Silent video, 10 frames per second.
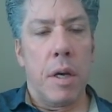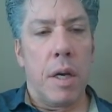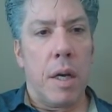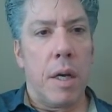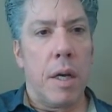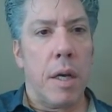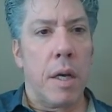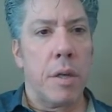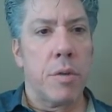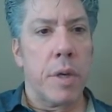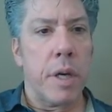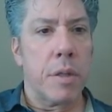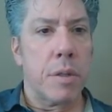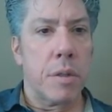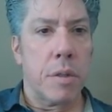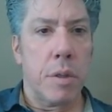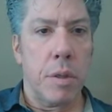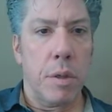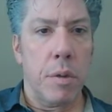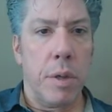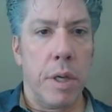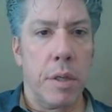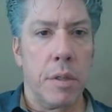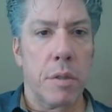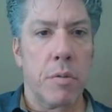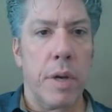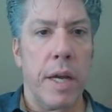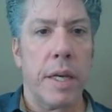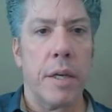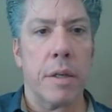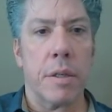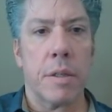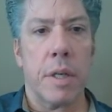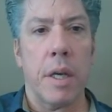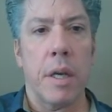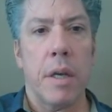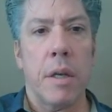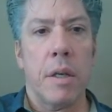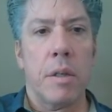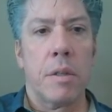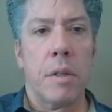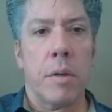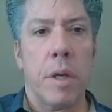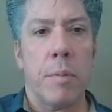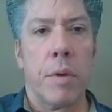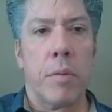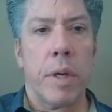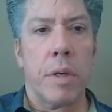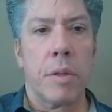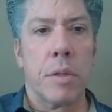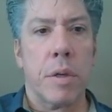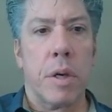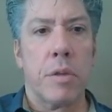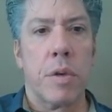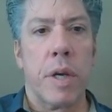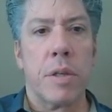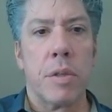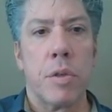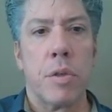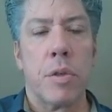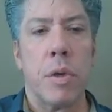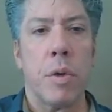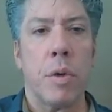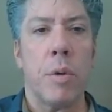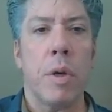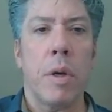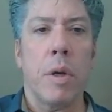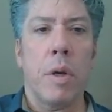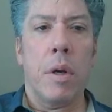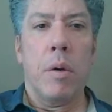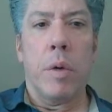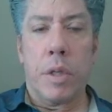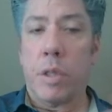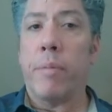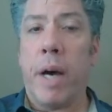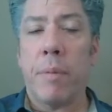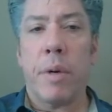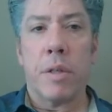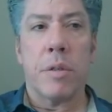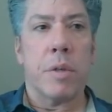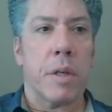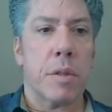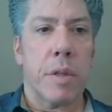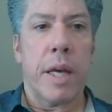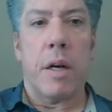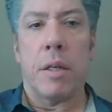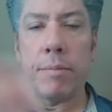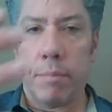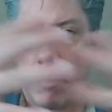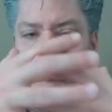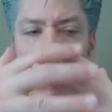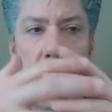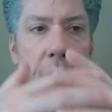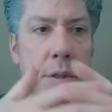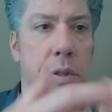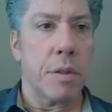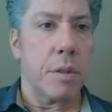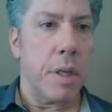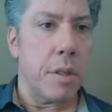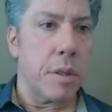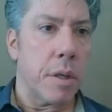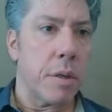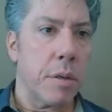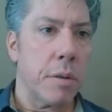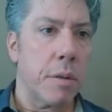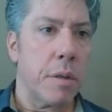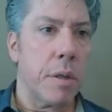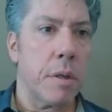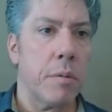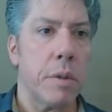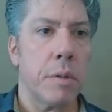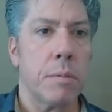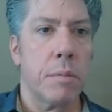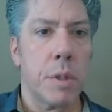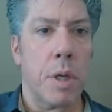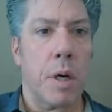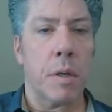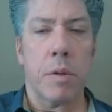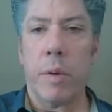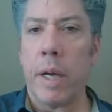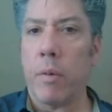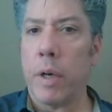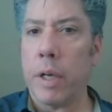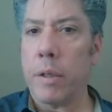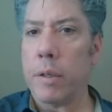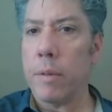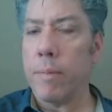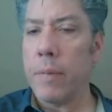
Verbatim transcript: uh, address 2 is right here, see? So input register address 2, which is the Modbus address. So that all matches each other and will talk the way I want it to.